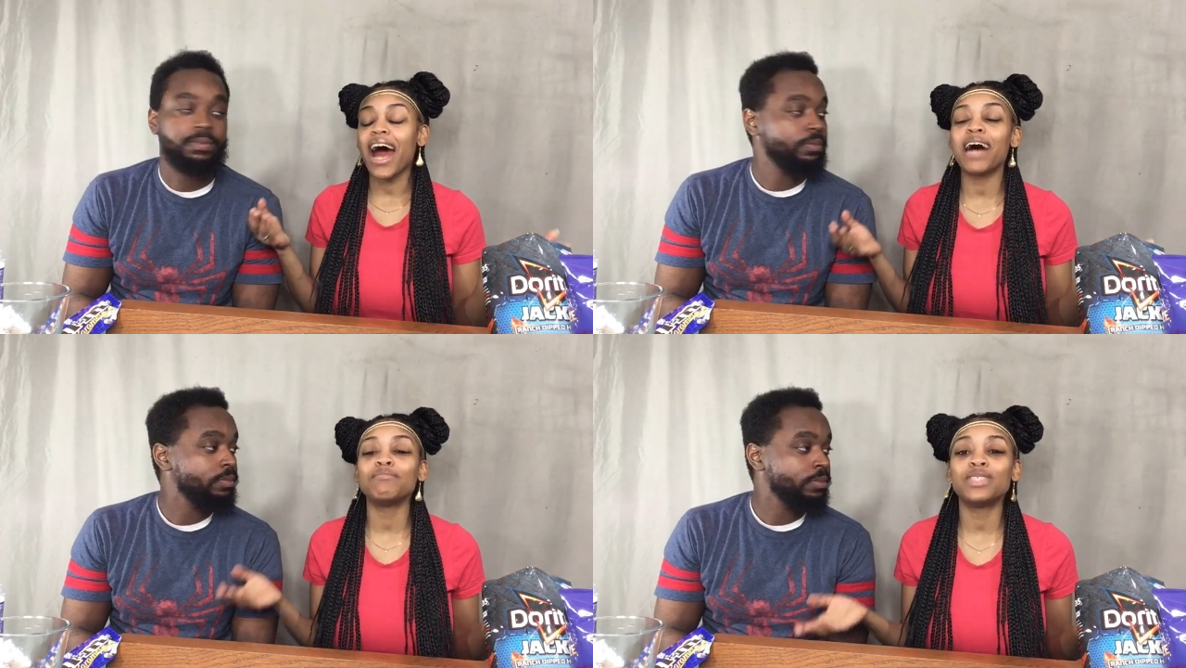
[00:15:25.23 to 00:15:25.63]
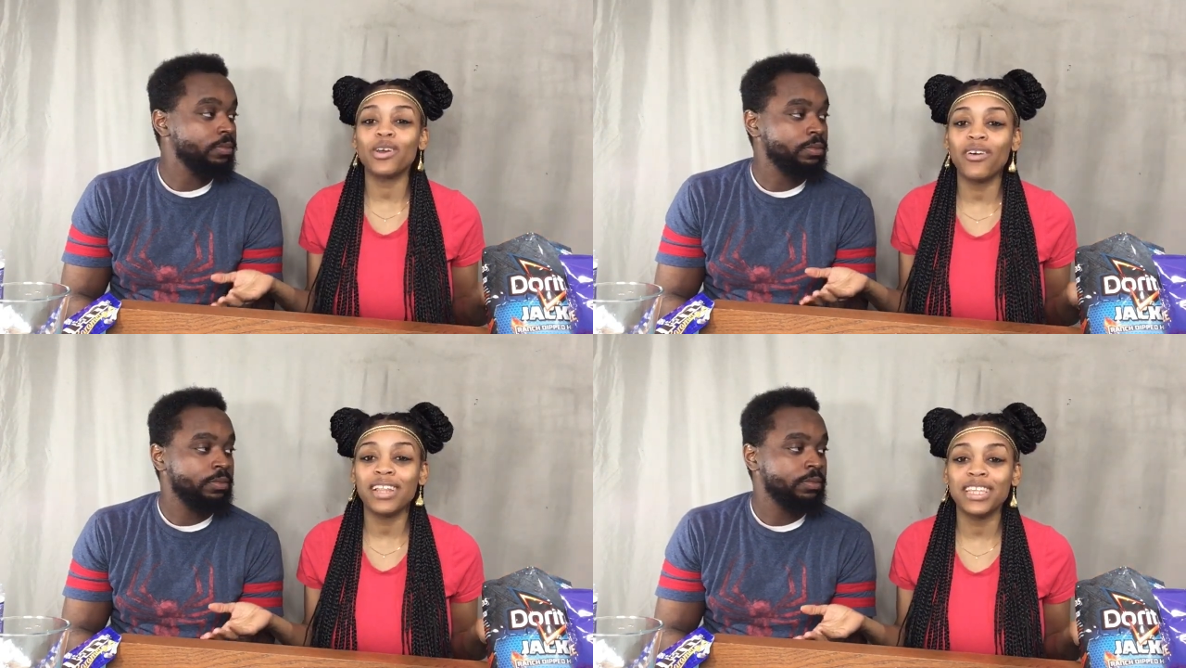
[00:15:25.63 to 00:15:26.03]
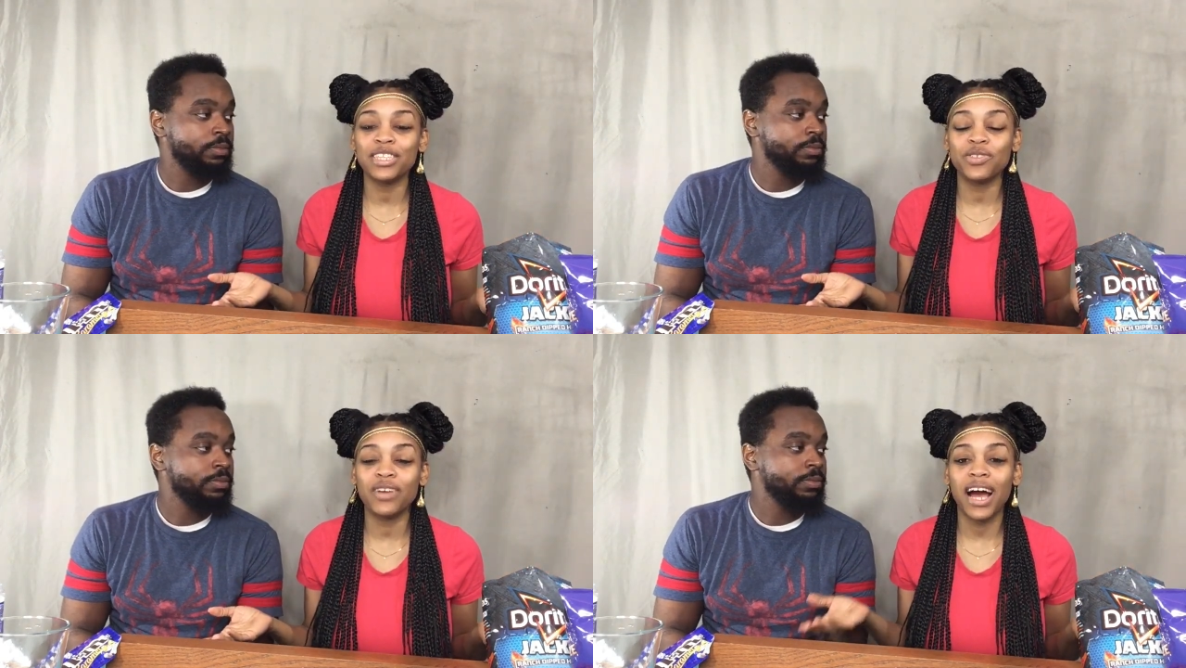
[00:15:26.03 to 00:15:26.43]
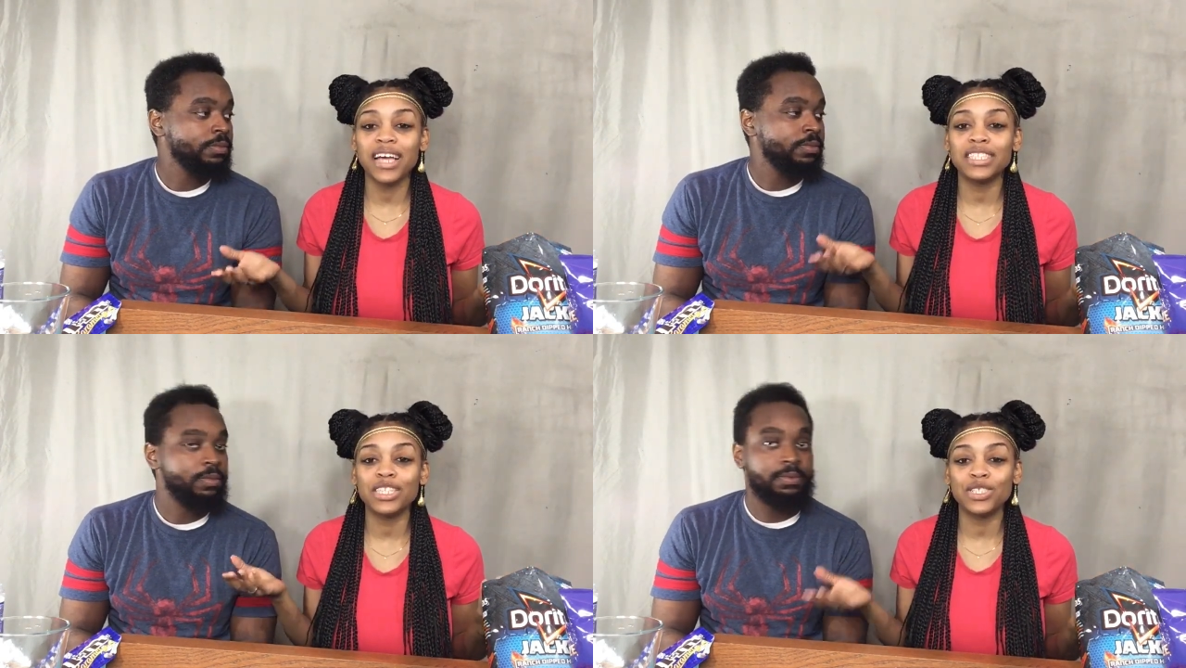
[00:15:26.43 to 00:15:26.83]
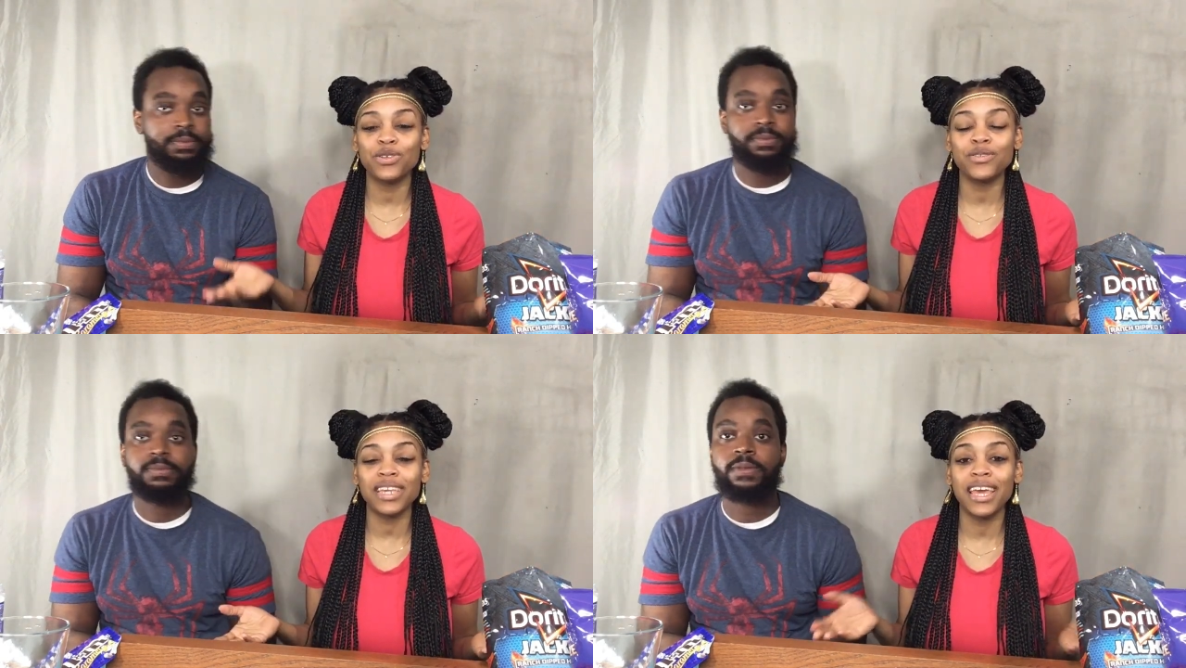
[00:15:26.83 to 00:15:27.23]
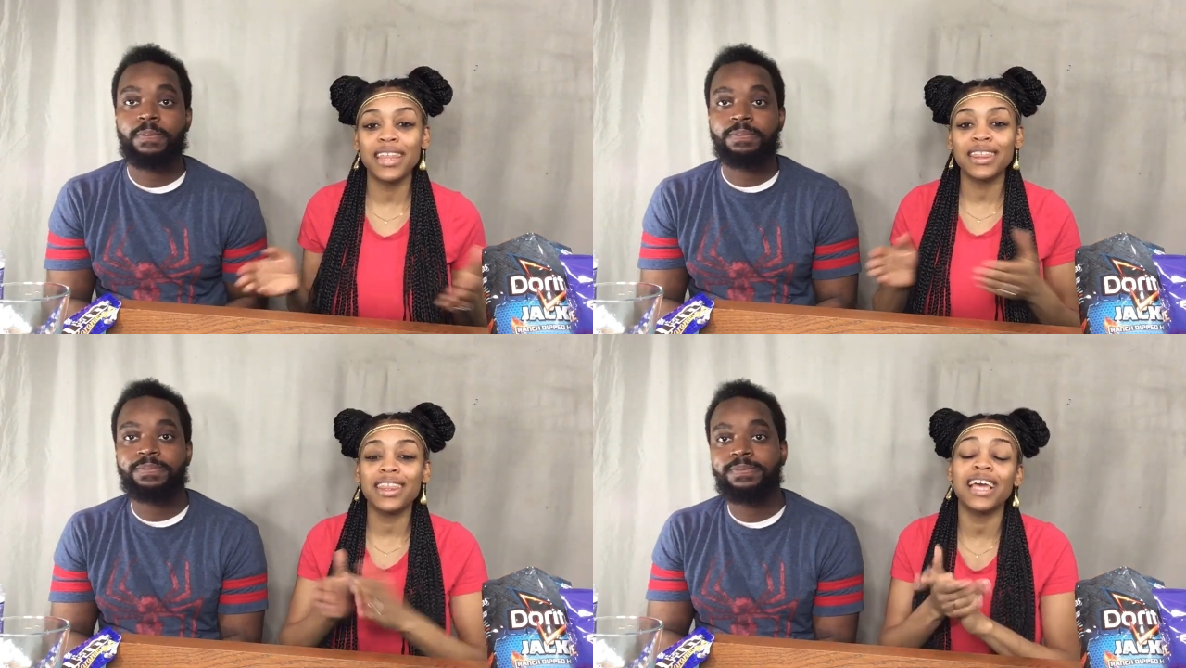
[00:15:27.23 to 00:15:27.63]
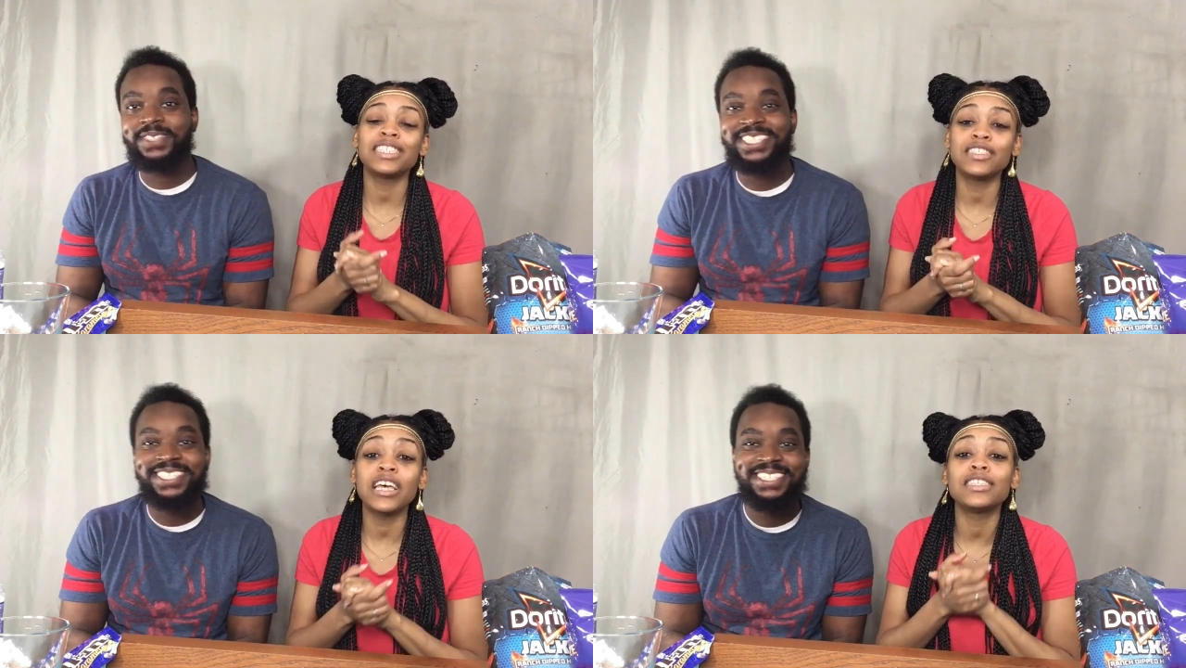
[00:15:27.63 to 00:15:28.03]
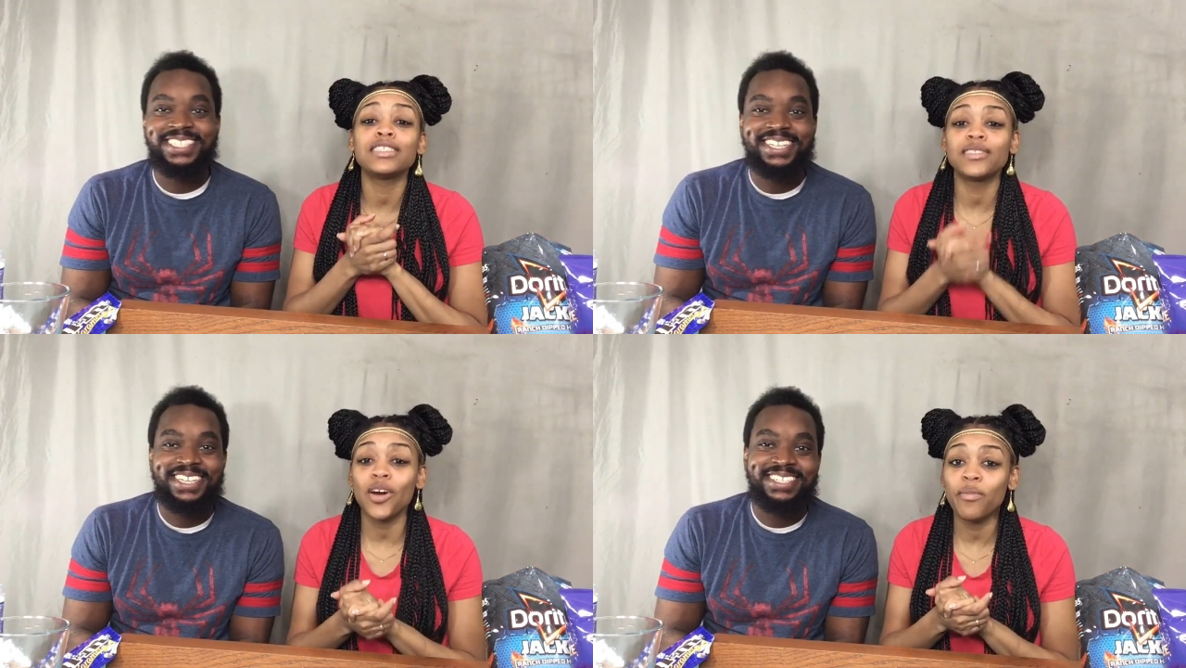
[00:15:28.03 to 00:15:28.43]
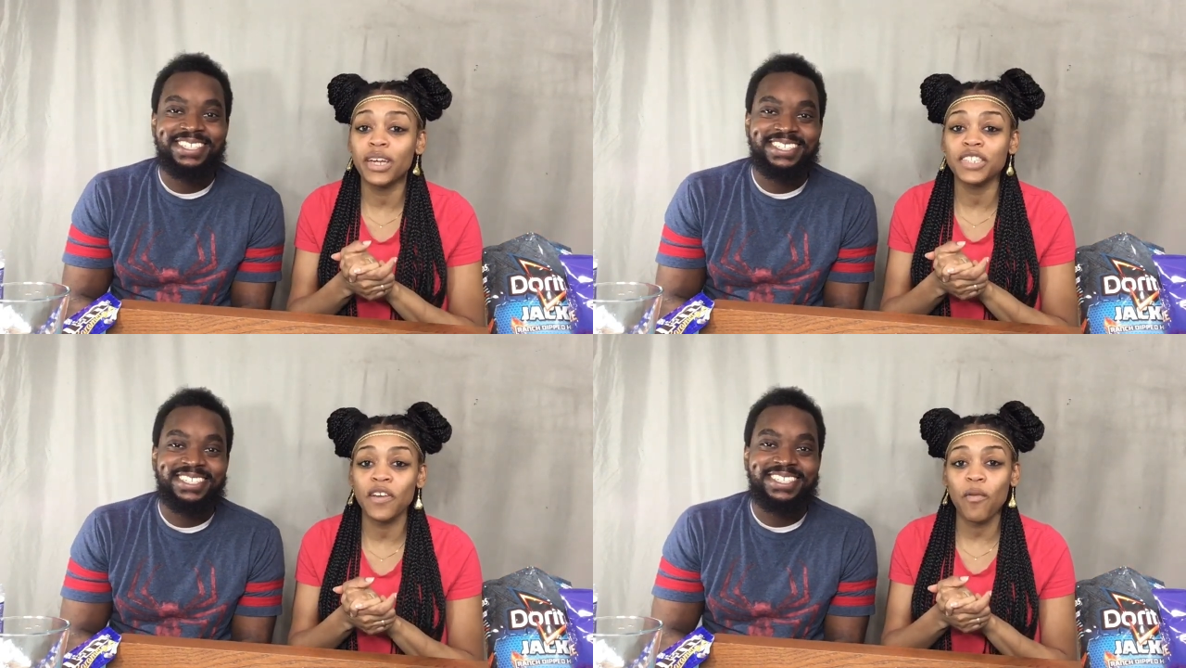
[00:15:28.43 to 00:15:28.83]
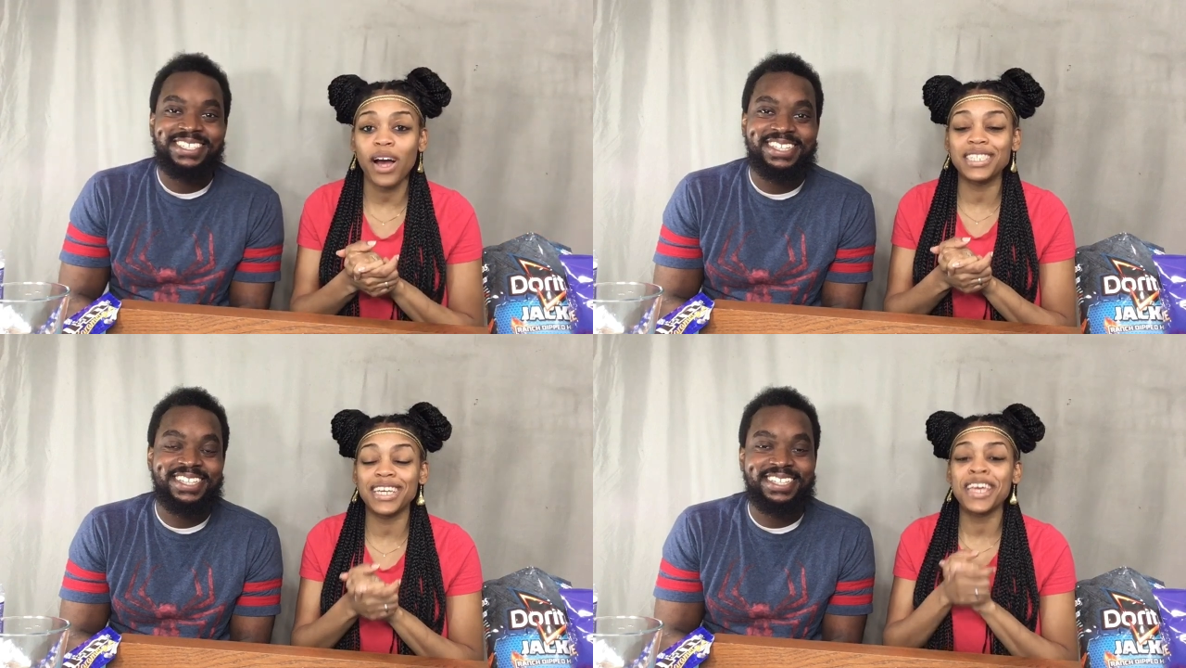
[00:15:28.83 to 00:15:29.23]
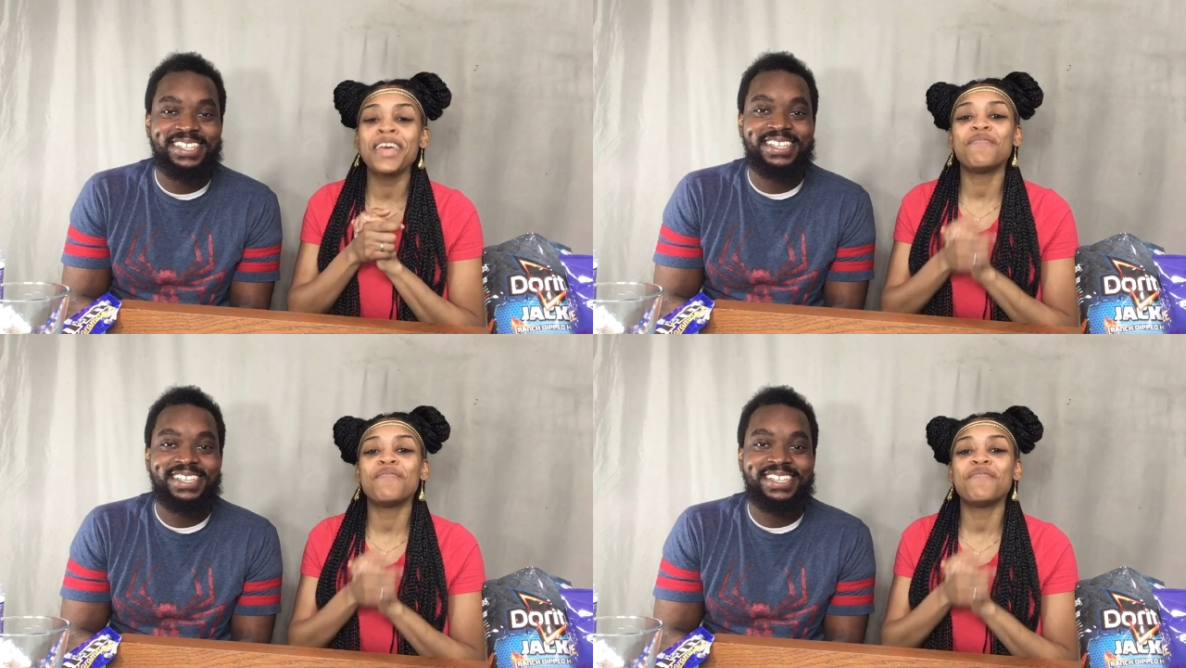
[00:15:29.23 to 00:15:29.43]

Speaker 1: I'm so glad that you guys tuned in. Thanks so much for watching.